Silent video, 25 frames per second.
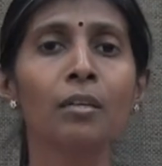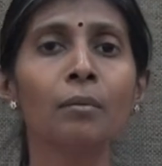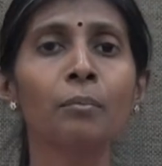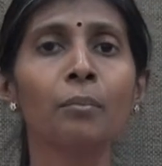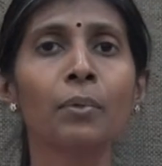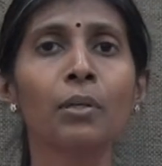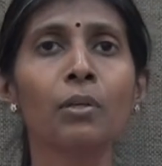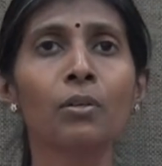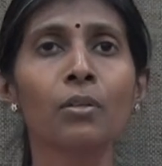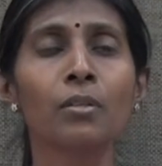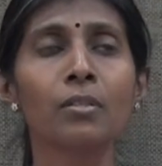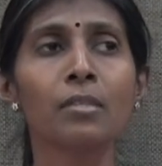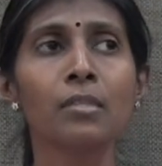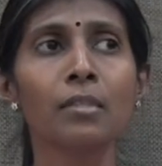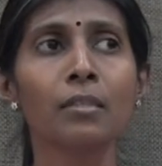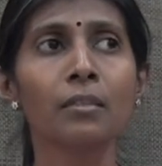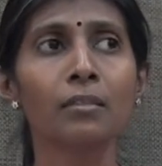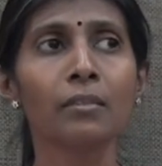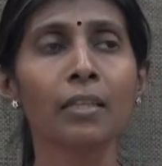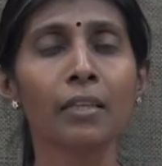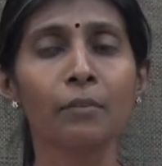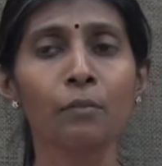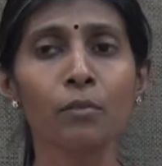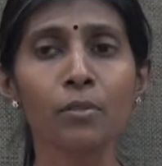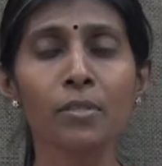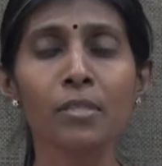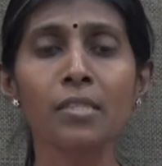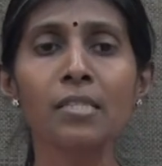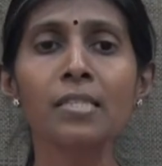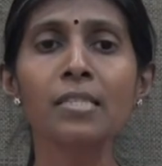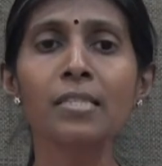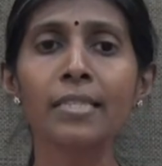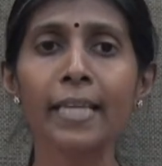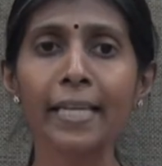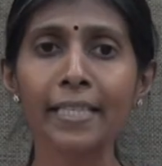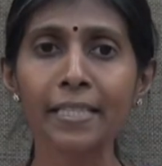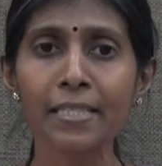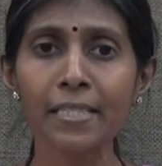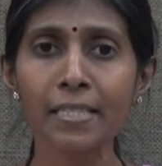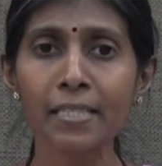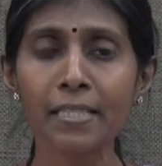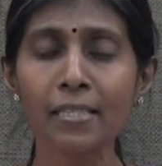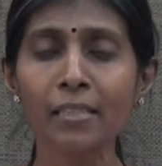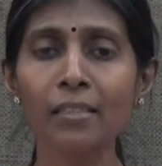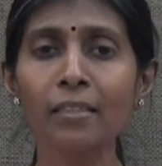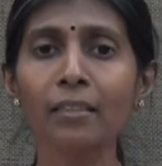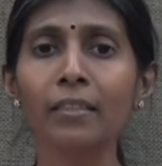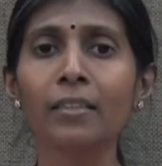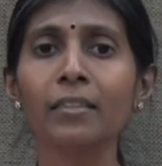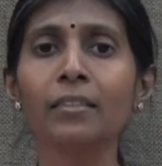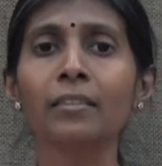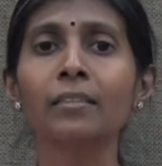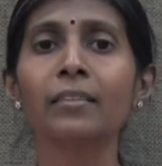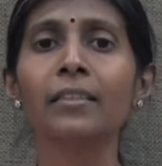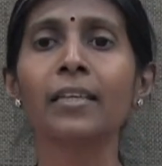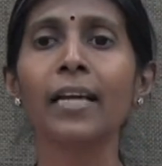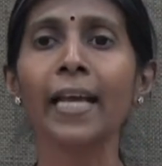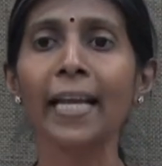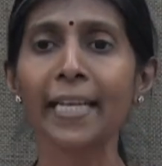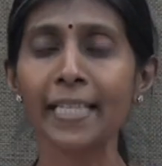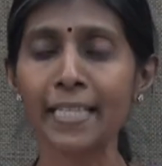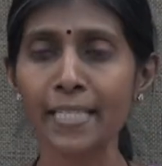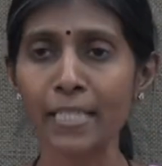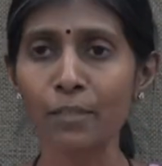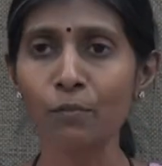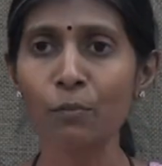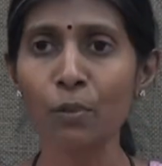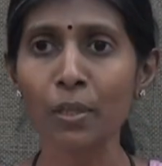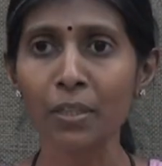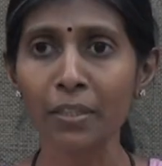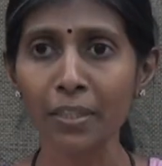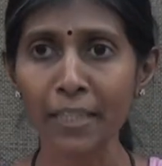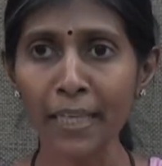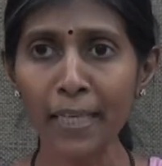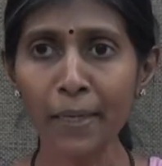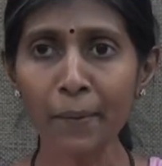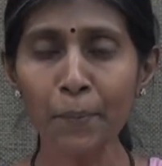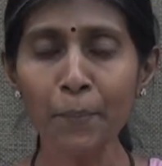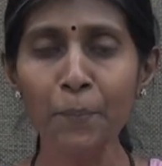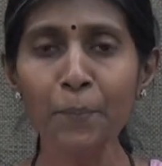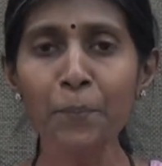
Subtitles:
because there was a standstill in active learning